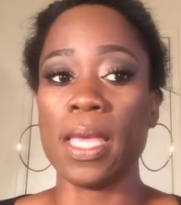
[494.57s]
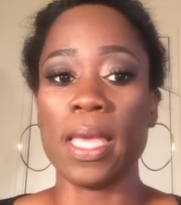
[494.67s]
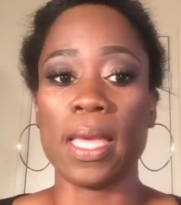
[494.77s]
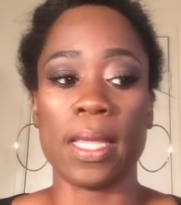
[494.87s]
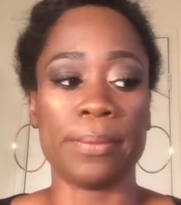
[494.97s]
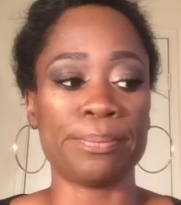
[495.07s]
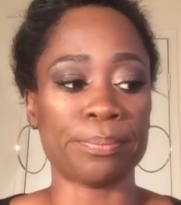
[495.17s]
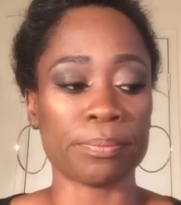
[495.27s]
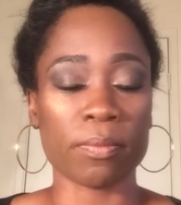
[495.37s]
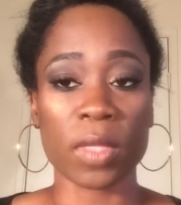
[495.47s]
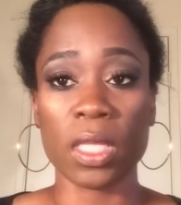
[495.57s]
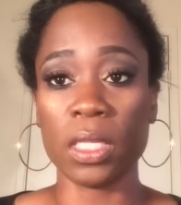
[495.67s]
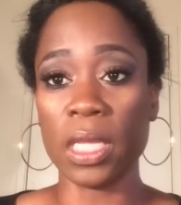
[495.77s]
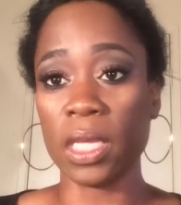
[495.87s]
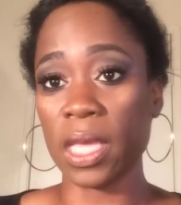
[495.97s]
and
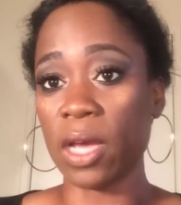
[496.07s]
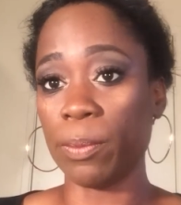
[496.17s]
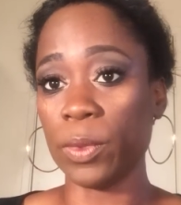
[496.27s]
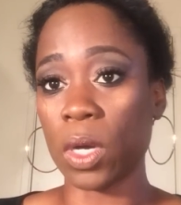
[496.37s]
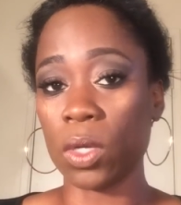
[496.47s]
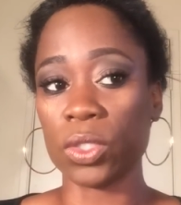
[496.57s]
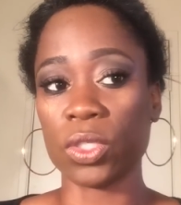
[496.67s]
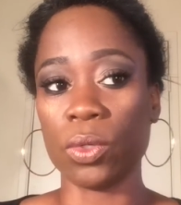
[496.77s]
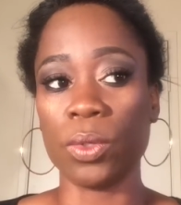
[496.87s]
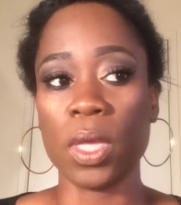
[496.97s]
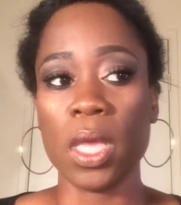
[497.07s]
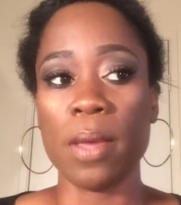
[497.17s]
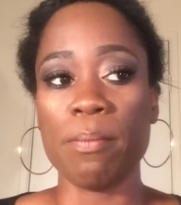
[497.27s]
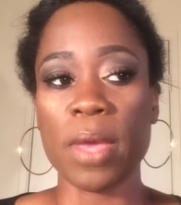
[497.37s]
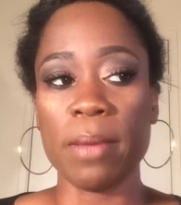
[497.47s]
it could help you also,
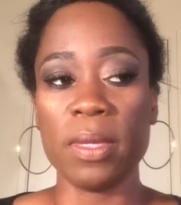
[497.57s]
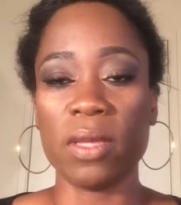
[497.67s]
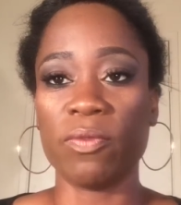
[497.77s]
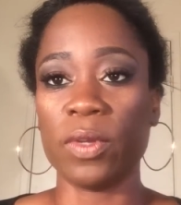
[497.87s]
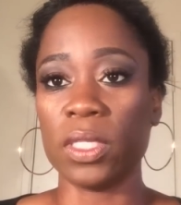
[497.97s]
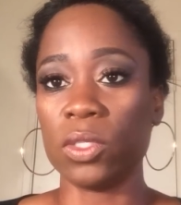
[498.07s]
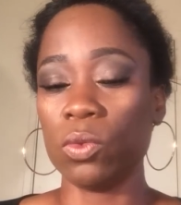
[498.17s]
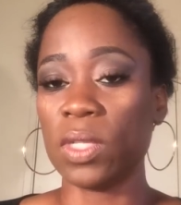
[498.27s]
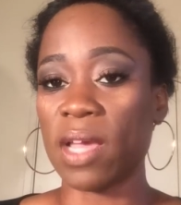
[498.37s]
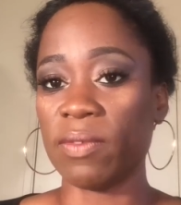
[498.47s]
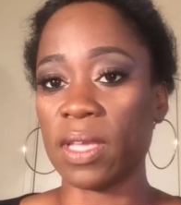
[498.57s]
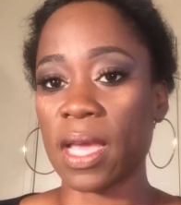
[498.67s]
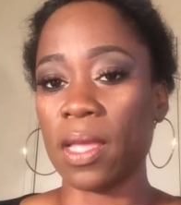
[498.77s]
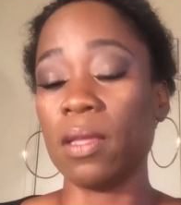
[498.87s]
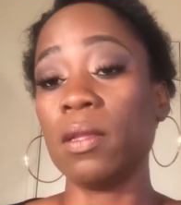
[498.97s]
maybe if the tooth haven't
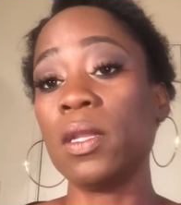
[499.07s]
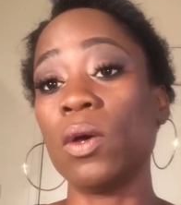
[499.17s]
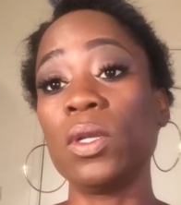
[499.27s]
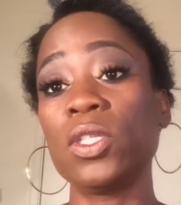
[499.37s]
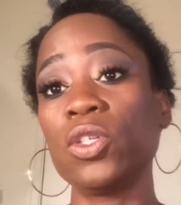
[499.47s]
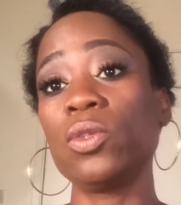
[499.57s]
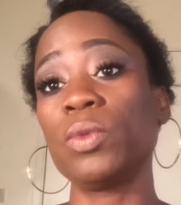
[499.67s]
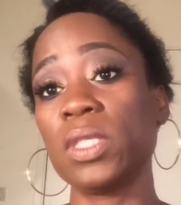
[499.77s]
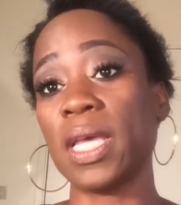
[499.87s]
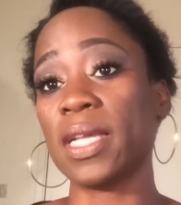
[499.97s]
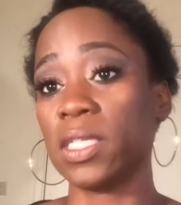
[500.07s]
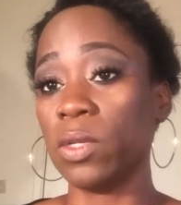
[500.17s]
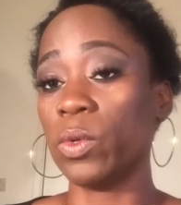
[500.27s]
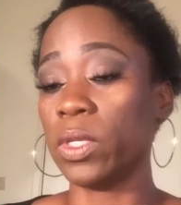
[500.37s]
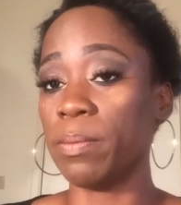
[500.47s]
got, no, the tooth was
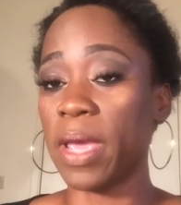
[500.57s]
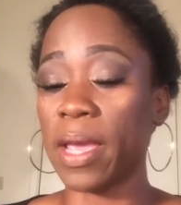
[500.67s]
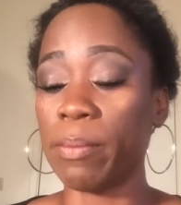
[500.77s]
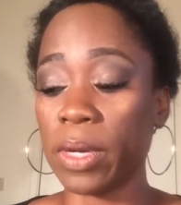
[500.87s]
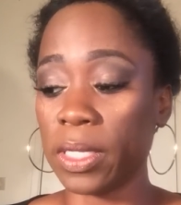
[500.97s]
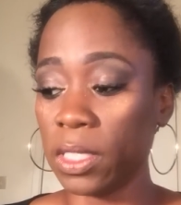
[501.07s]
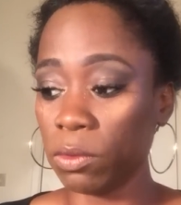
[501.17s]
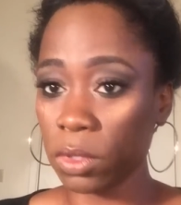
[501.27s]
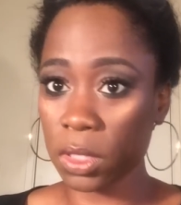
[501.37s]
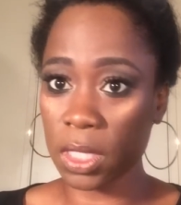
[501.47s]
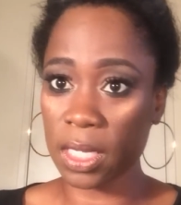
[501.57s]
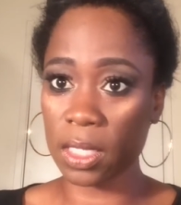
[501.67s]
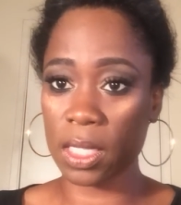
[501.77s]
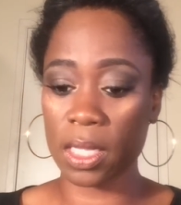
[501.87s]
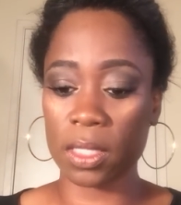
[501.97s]
actually really bad, but this was
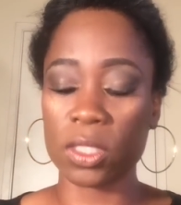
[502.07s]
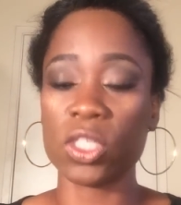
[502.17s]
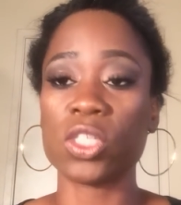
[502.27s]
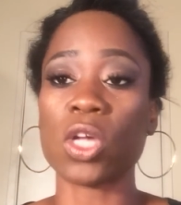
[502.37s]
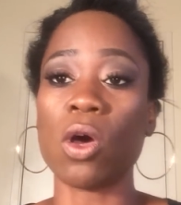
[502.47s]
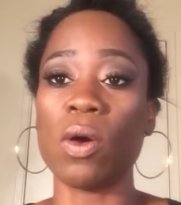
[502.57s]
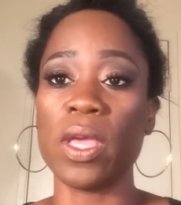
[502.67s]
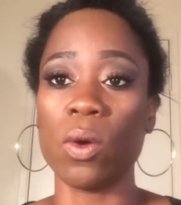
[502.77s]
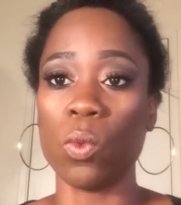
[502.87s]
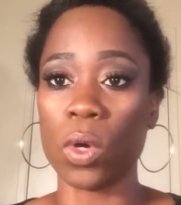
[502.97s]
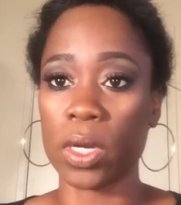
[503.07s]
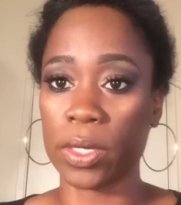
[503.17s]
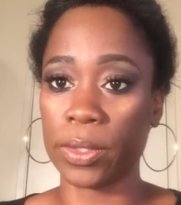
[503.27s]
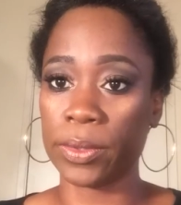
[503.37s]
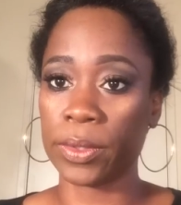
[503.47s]
another thing. Salt and
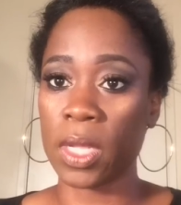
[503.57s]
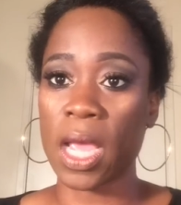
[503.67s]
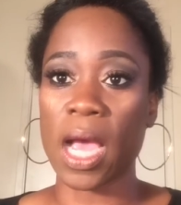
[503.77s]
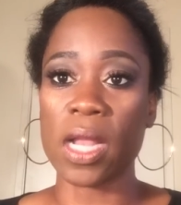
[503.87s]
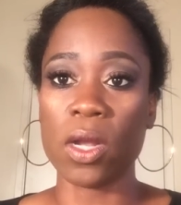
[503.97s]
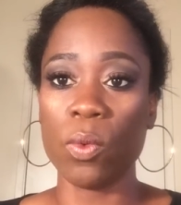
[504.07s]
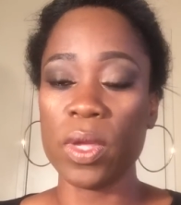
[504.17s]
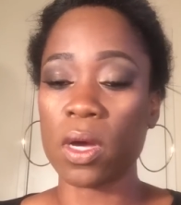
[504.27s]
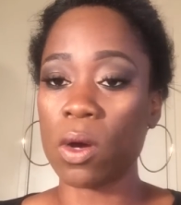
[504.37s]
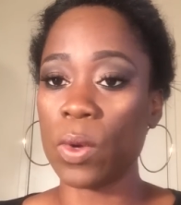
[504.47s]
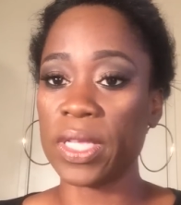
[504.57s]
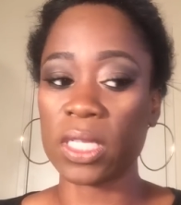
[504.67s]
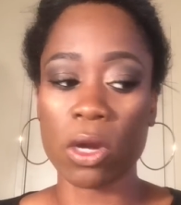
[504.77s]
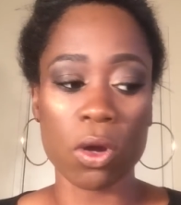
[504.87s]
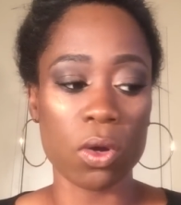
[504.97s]
water. I know we always
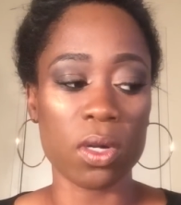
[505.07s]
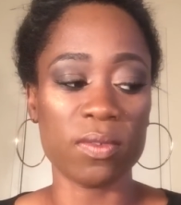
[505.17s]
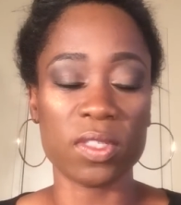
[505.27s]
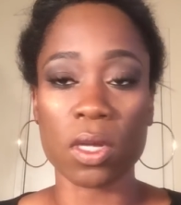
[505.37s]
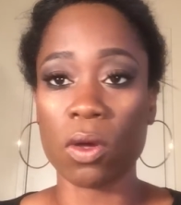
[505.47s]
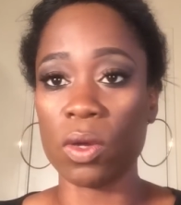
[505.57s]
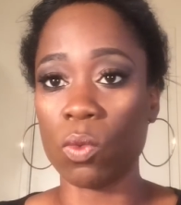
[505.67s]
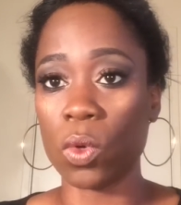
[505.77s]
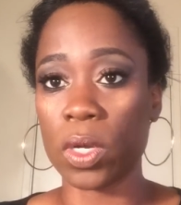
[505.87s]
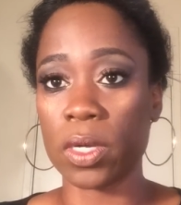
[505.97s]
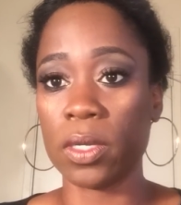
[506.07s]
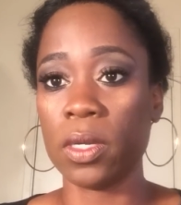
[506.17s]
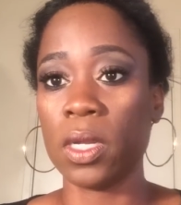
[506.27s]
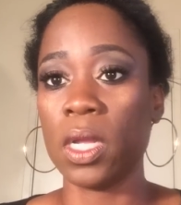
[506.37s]
heard of salt and water,